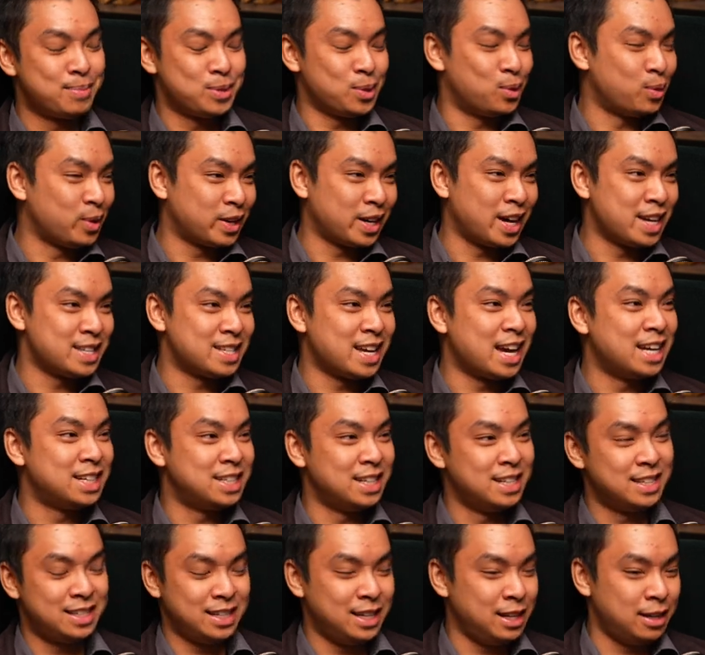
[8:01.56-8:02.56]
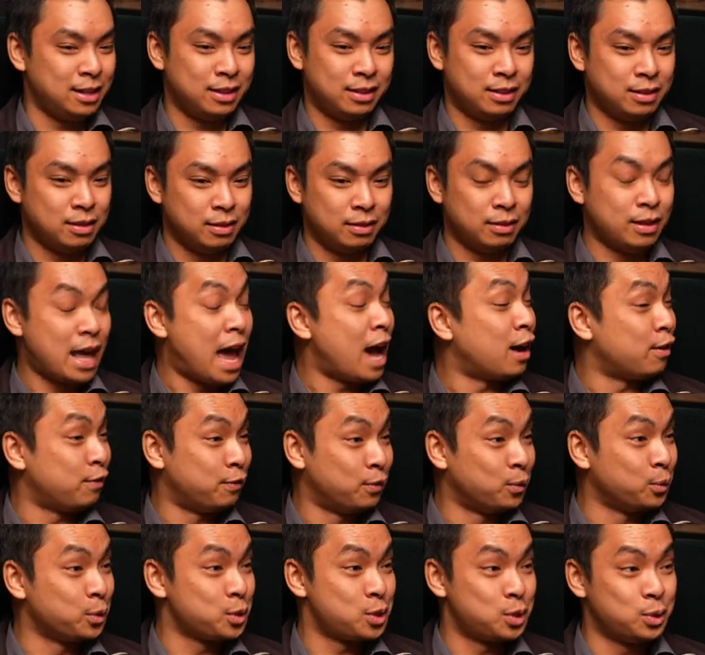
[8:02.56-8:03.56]
clubs, organizations in
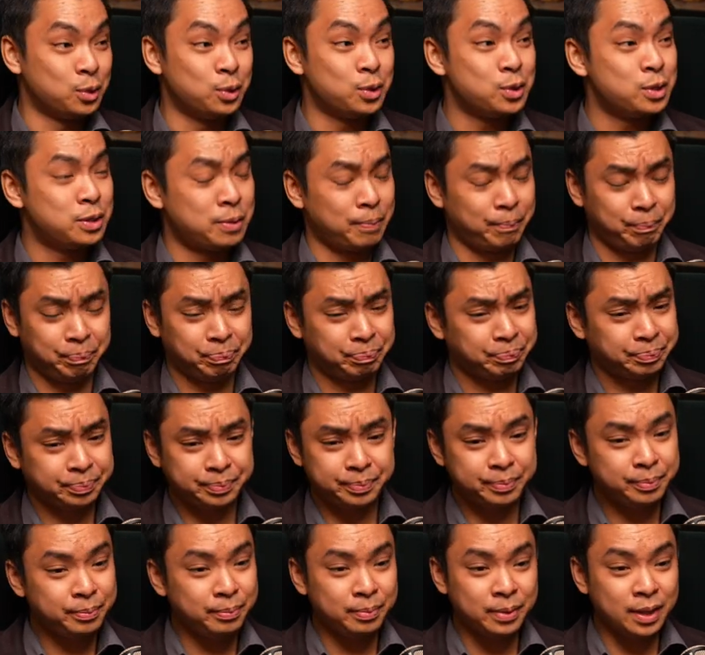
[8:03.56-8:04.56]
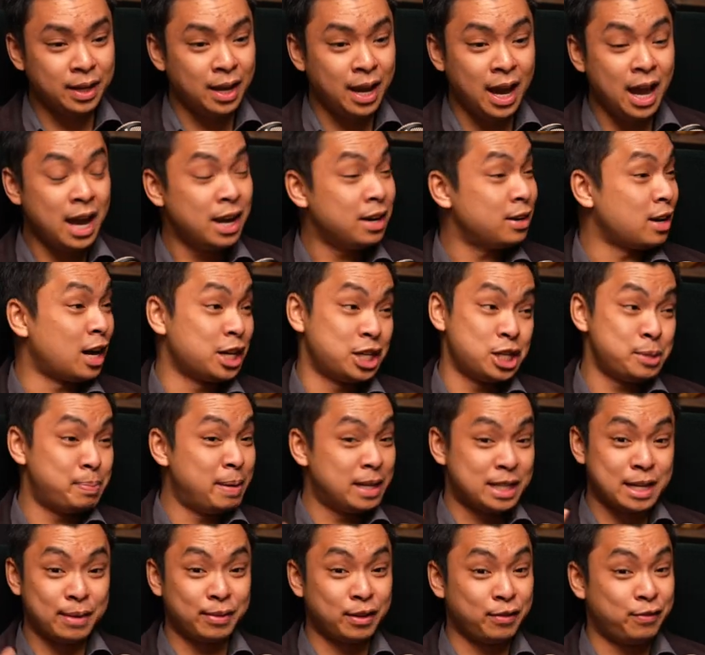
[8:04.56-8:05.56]
our four stores. And I
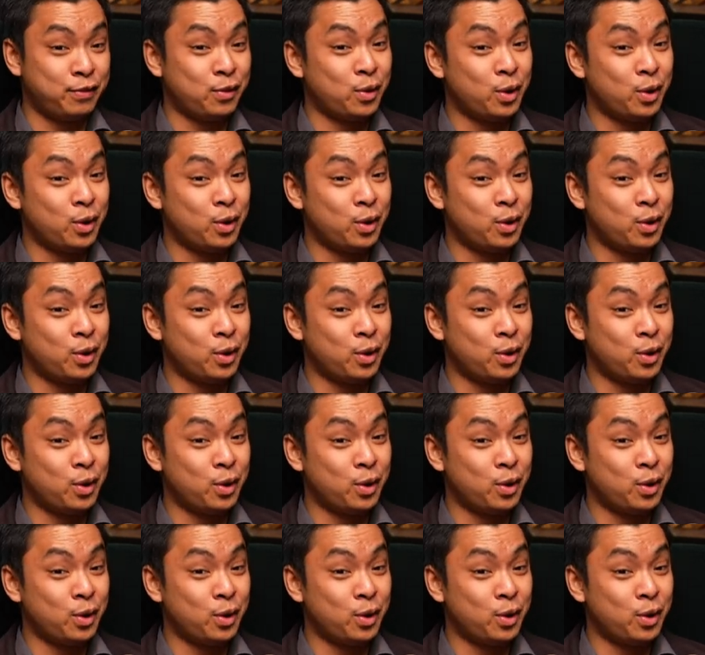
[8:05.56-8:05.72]
just picked up